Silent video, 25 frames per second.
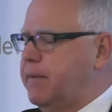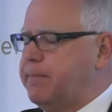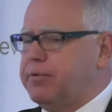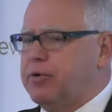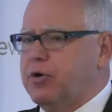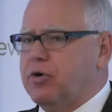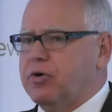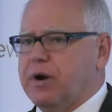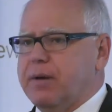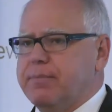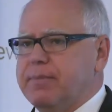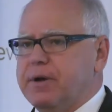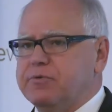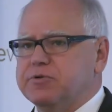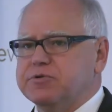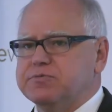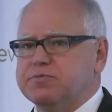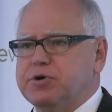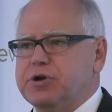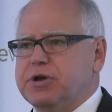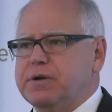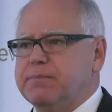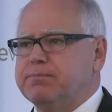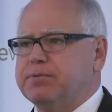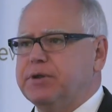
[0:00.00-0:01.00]
A program that was
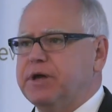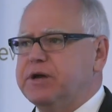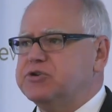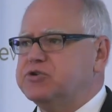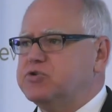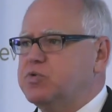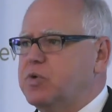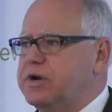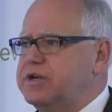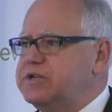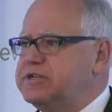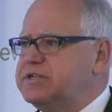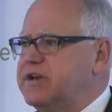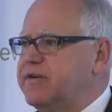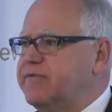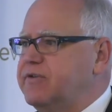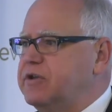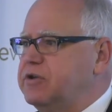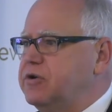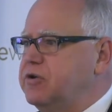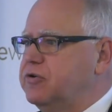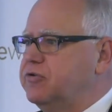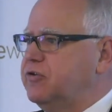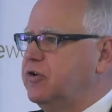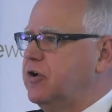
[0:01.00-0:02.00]
put in place
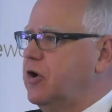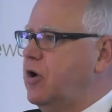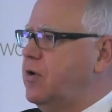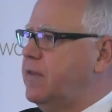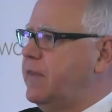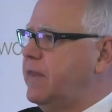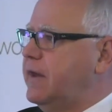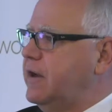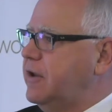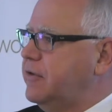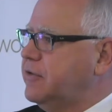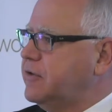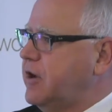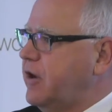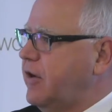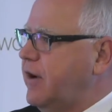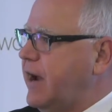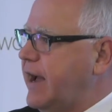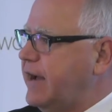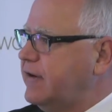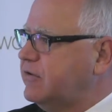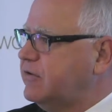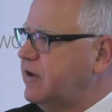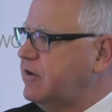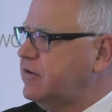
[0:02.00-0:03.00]
27 years ago in the Healthcare
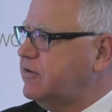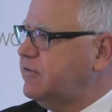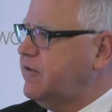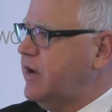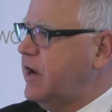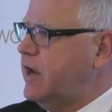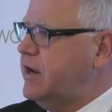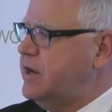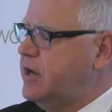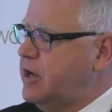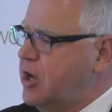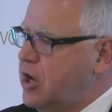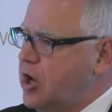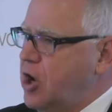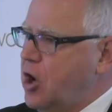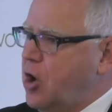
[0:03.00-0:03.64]
Access Fund